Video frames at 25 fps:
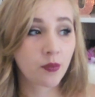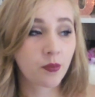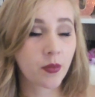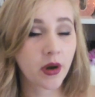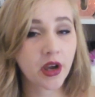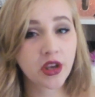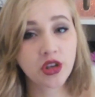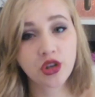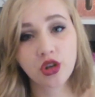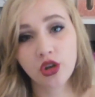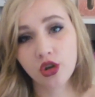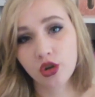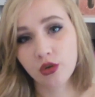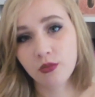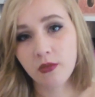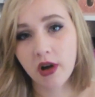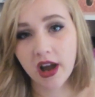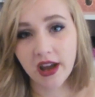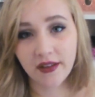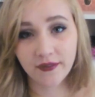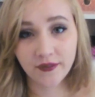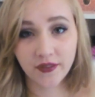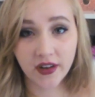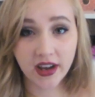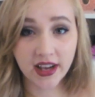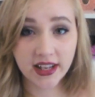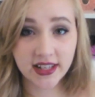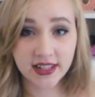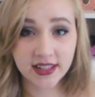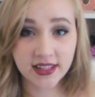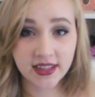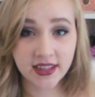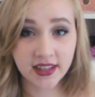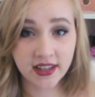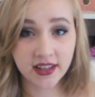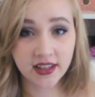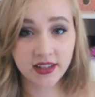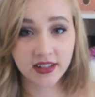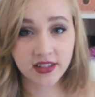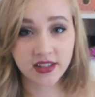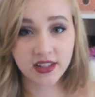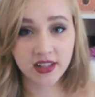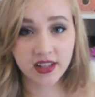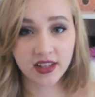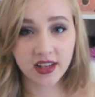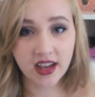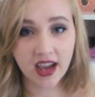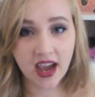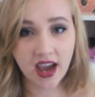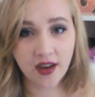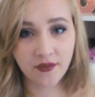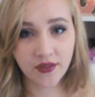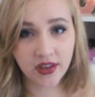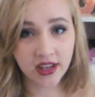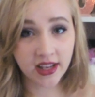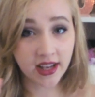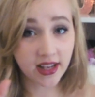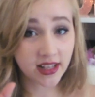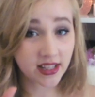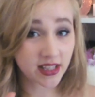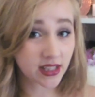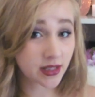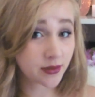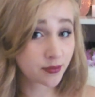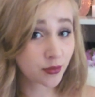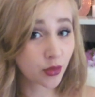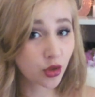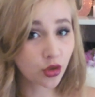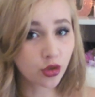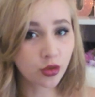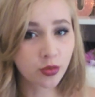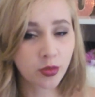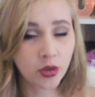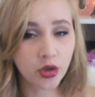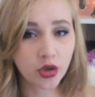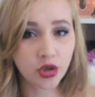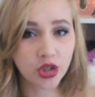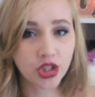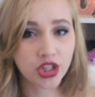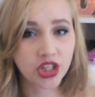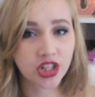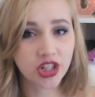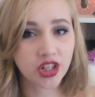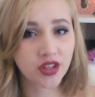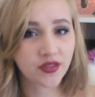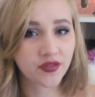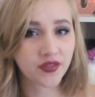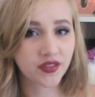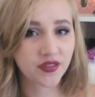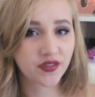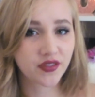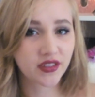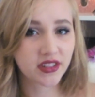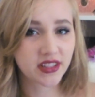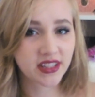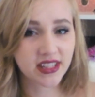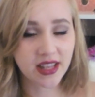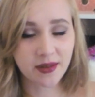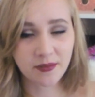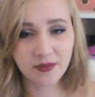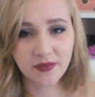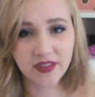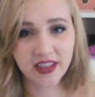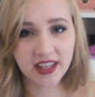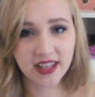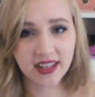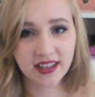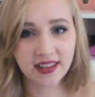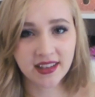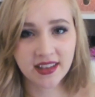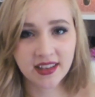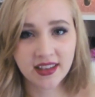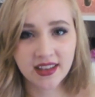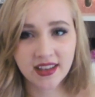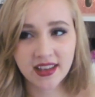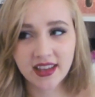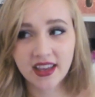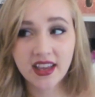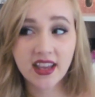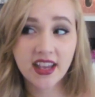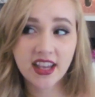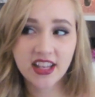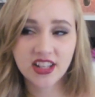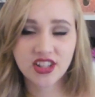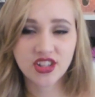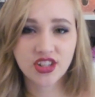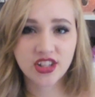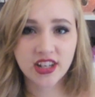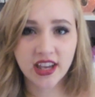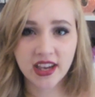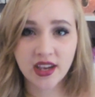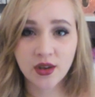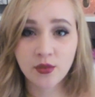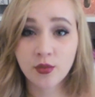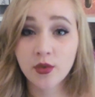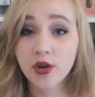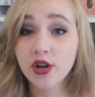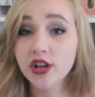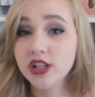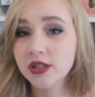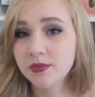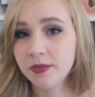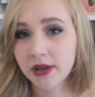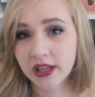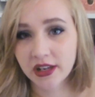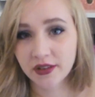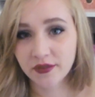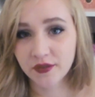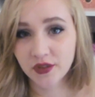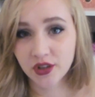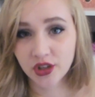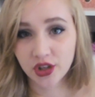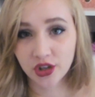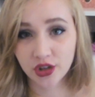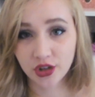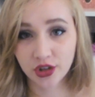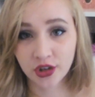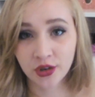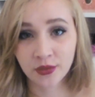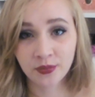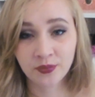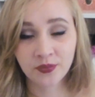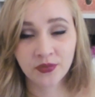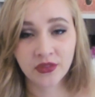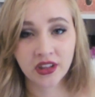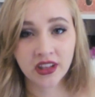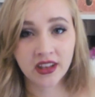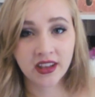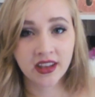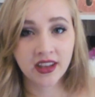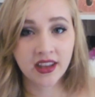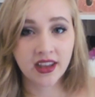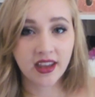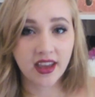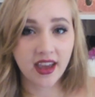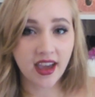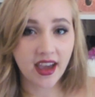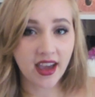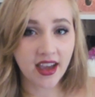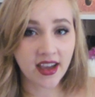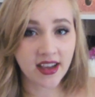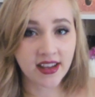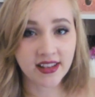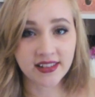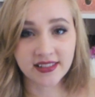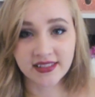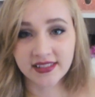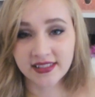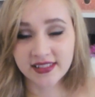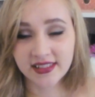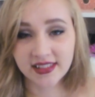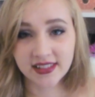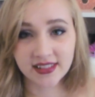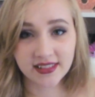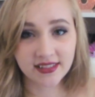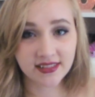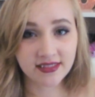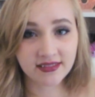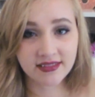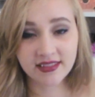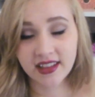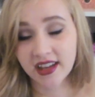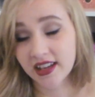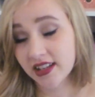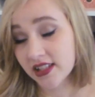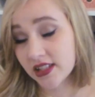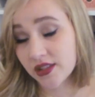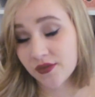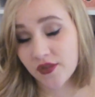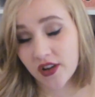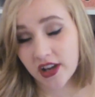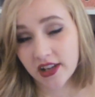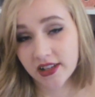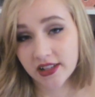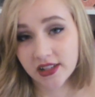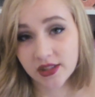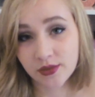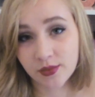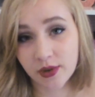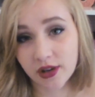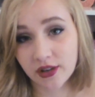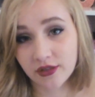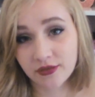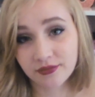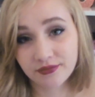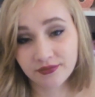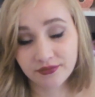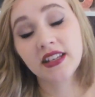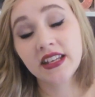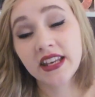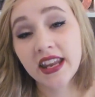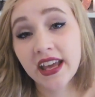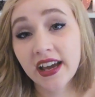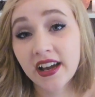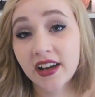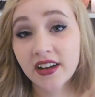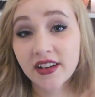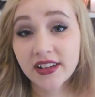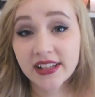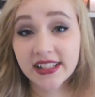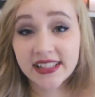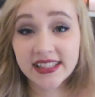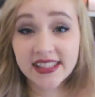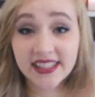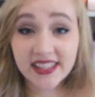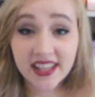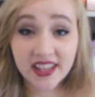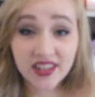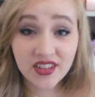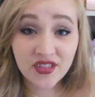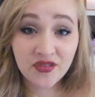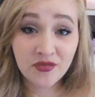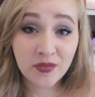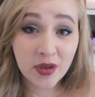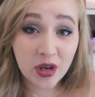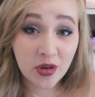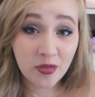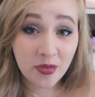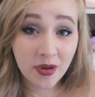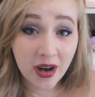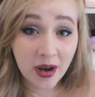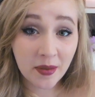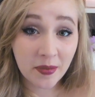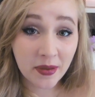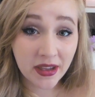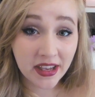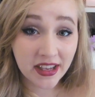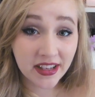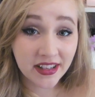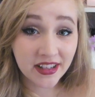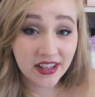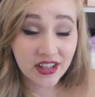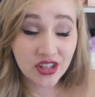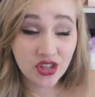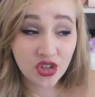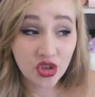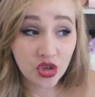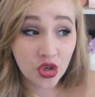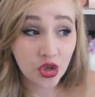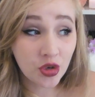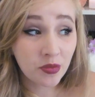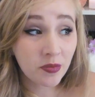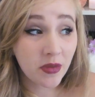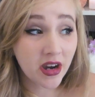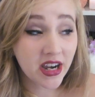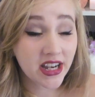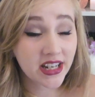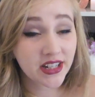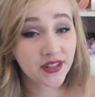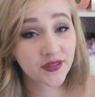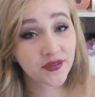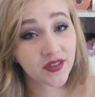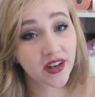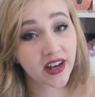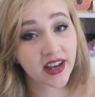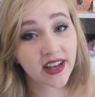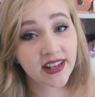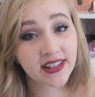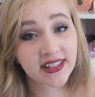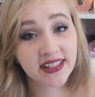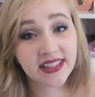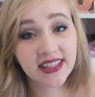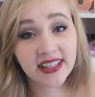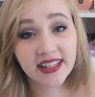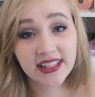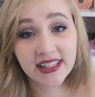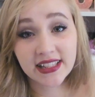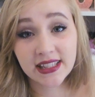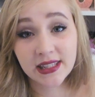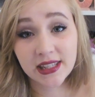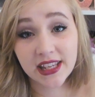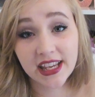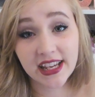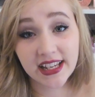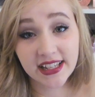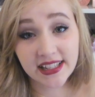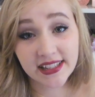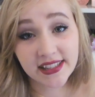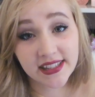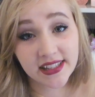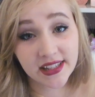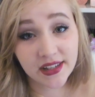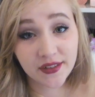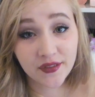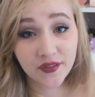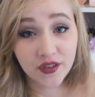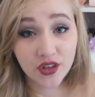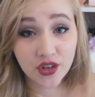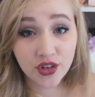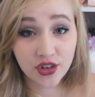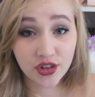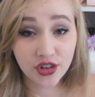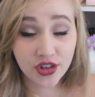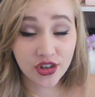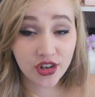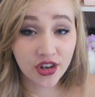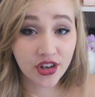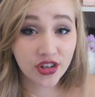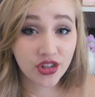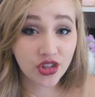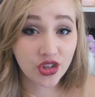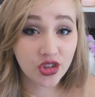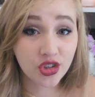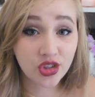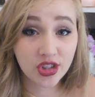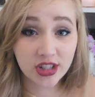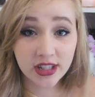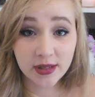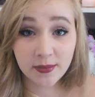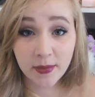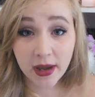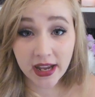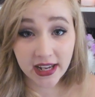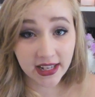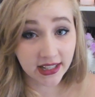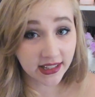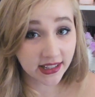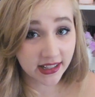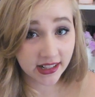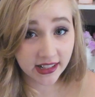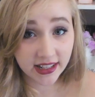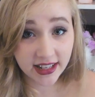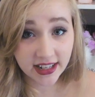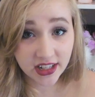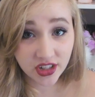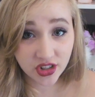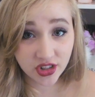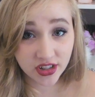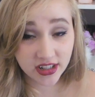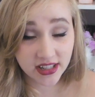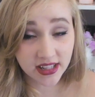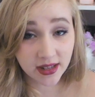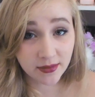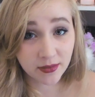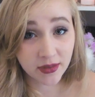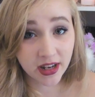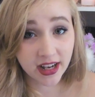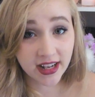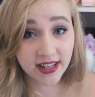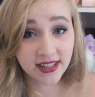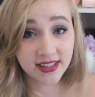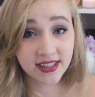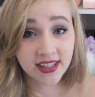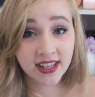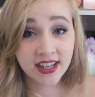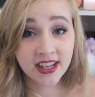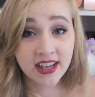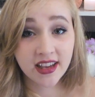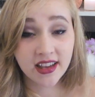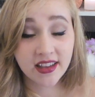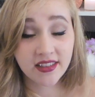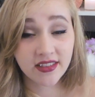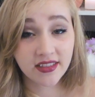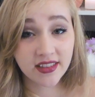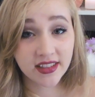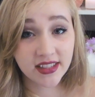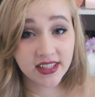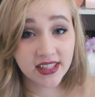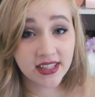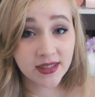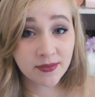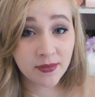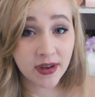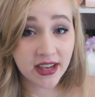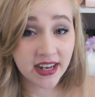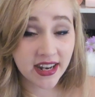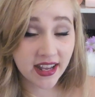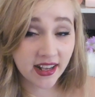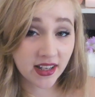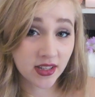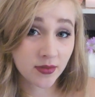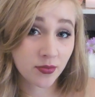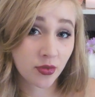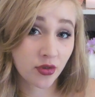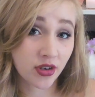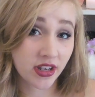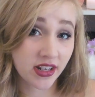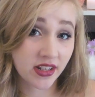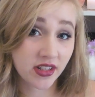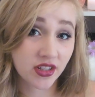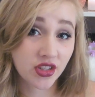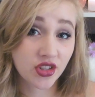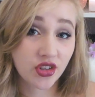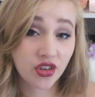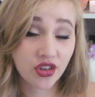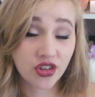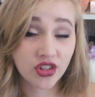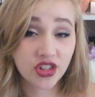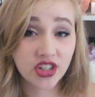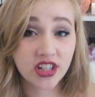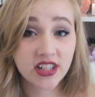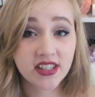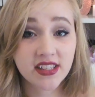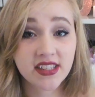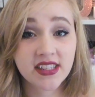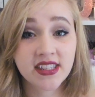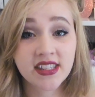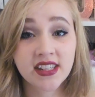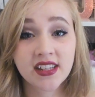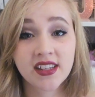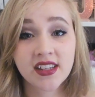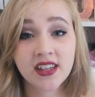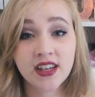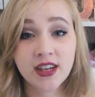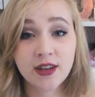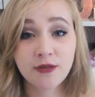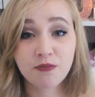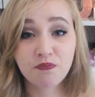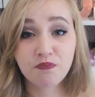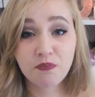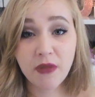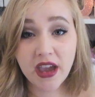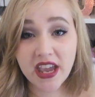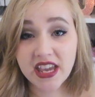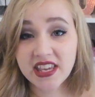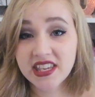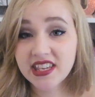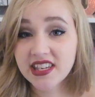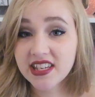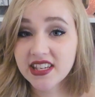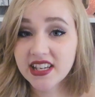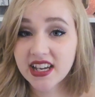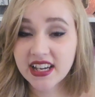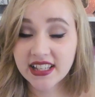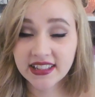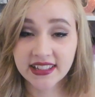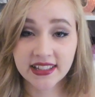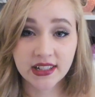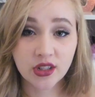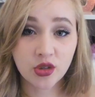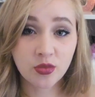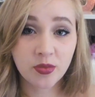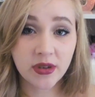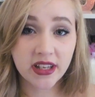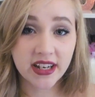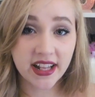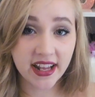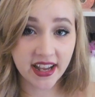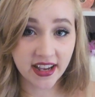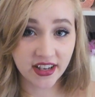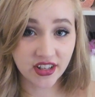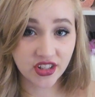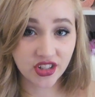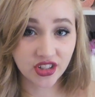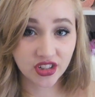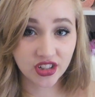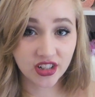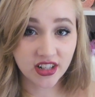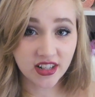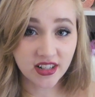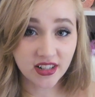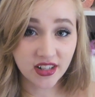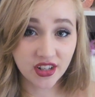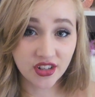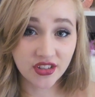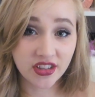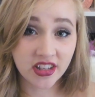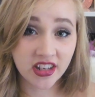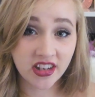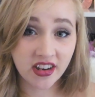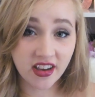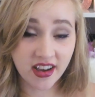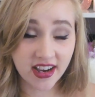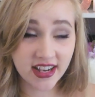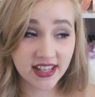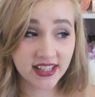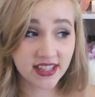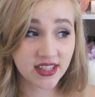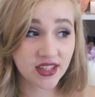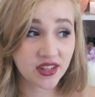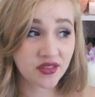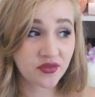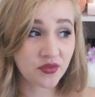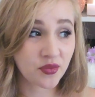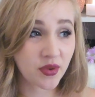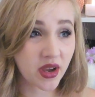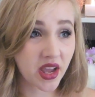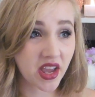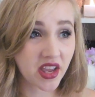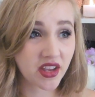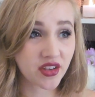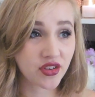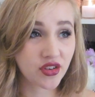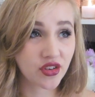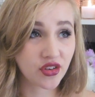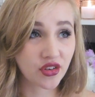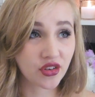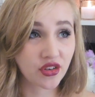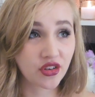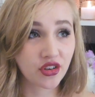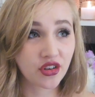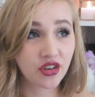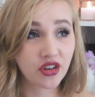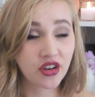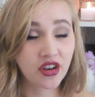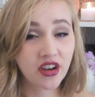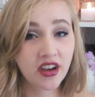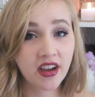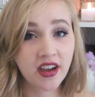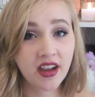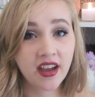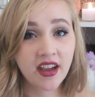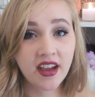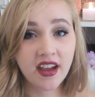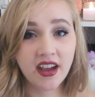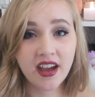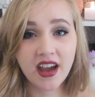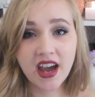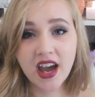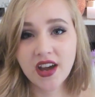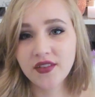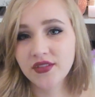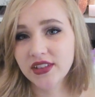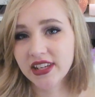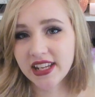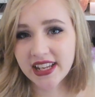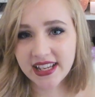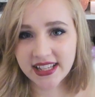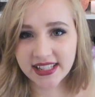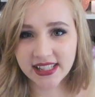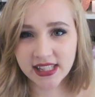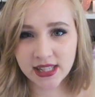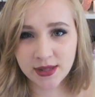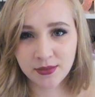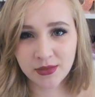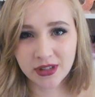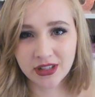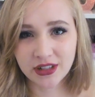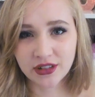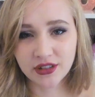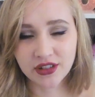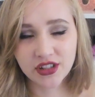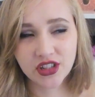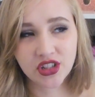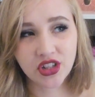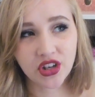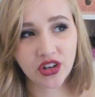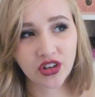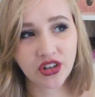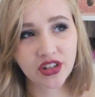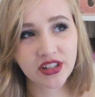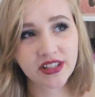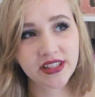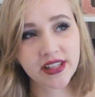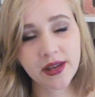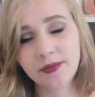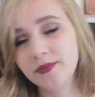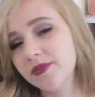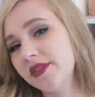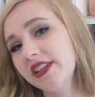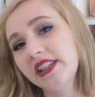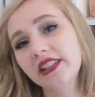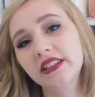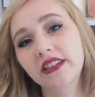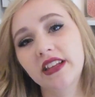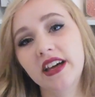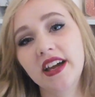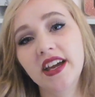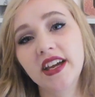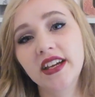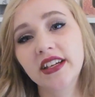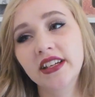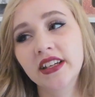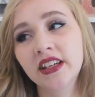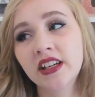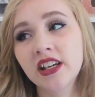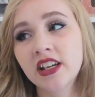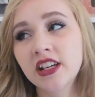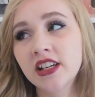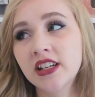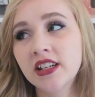but you might find that having a small portion of something each day works better for you, and that is fine as well. Now, instead of meal prepping, you might find that it's easier for you to just make a little extra some nights. This is my next point. So just making a little bit extra on the nights where you have an easy meal. So something like,